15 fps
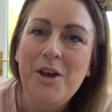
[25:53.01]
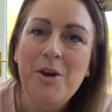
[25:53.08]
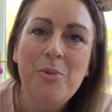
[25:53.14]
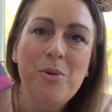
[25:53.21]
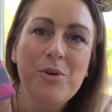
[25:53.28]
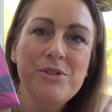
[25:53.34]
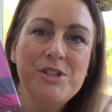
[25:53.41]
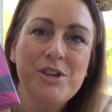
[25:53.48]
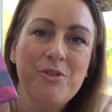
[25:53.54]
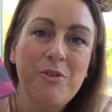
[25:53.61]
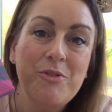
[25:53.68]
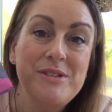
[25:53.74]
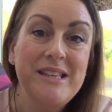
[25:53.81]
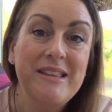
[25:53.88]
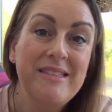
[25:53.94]
ones that are
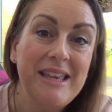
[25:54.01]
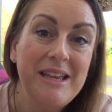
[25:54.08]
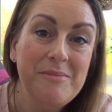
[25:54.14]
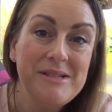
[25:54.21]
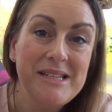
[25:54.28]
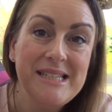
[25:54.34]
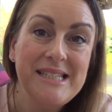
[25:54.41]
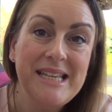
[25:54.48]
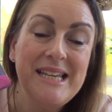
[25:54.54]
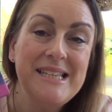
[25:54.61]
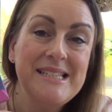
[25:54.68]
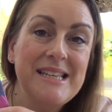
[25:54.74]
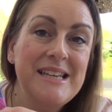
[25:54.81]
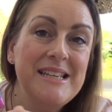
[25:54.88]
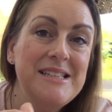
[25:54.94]
obviously themed to
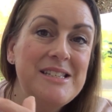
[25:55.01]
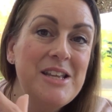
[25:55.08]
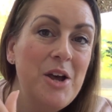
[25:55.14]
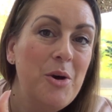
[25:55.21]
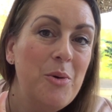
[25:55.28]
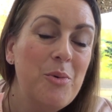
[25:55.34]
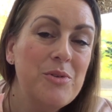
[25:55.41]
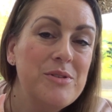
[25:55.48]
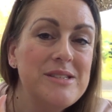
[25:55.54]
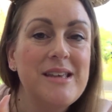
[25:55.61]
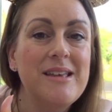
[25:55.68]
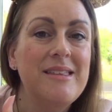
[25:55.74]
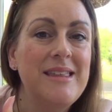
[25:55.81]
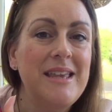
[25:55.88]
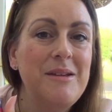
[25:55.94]
seasons, ones that
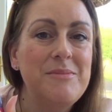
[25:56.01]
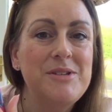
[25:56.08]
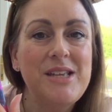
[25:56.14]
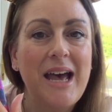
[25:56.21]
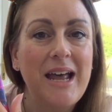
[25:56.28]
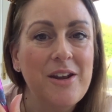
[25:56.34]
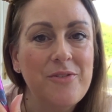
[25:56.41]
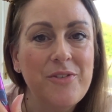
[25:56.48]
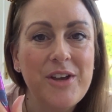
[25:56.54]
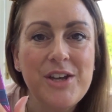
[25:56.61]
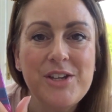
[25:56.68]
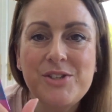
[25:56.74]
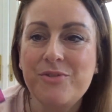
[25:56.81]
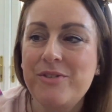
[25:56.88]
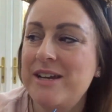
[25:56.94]
are themed to
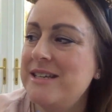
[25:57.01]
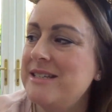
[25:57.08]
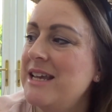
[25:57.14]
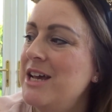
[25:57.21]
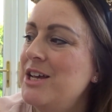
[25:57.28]
anniversaries.